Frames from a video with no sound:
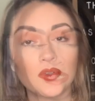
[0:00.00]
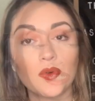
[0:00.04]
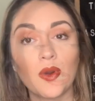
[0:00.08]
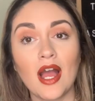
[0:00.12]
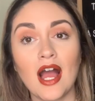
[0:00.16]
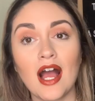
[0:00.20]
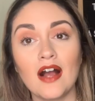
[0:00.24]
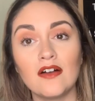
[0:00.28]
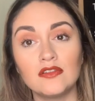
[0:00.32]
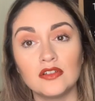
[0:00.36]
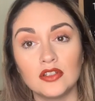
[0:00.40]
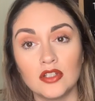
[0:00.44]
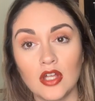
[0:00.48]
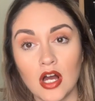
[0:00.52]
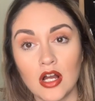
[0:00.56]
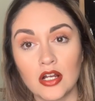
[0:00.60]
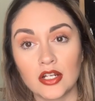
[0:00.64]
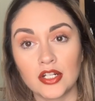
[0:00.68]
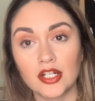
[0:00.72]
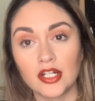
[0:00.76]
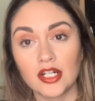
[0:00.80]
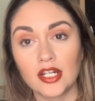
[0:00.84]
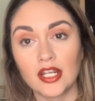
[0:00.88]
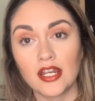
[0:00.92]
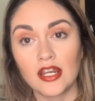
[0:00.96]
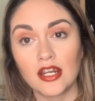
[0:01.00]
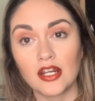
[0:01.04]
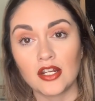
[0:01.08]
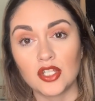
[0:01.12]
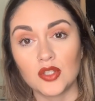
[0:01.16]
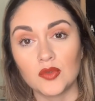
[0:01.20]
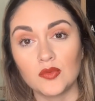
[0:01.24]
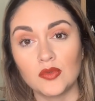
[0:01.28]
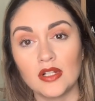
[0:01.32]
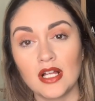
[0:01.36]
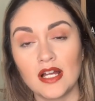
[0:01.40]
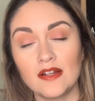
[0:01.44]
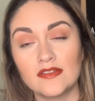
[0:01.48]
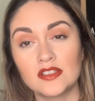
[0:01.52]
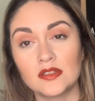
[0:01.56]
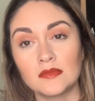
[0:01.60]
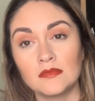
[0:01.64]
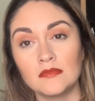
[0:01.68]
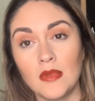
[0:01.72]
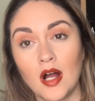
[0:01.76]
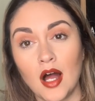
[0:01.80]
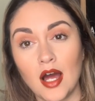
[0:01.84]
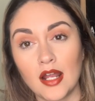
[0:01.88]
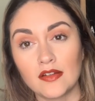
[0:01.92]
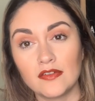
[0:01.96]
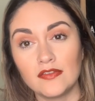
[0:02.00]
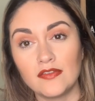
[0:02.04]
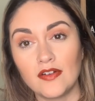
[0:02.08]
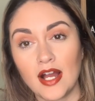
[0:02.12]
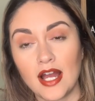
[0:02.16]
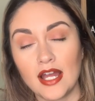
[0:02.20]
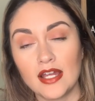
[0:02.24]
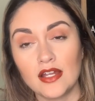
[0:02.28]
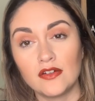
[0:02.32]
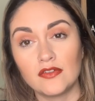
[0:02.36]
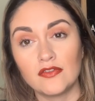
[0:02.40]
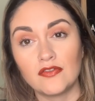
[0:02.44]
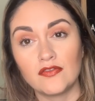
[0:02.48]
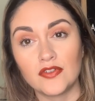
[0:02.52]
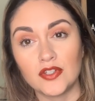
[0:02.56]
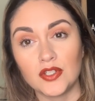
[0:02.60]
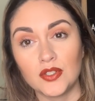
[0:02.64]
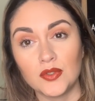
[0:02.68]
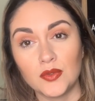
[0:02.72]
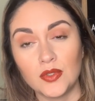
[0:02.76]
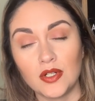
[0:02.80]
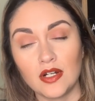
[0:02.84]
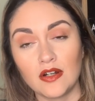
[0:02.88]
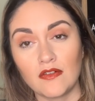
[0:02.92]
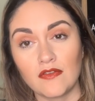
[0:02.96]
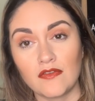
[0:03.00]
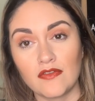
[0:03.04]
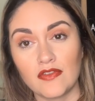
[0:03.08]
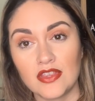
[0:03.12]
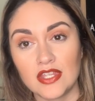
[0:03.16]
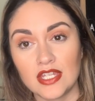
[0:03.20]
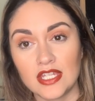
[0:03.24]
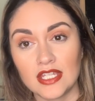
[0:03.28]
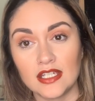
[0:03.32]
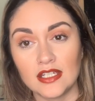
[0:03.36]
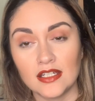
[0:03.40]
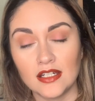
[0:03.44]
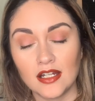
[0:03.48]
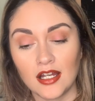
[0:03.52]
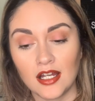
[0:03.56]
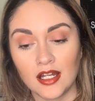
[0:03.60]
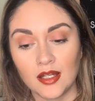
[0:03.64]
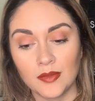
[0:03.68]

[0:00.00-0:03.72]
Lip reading: If you have longer hair, you will have to modify a few of the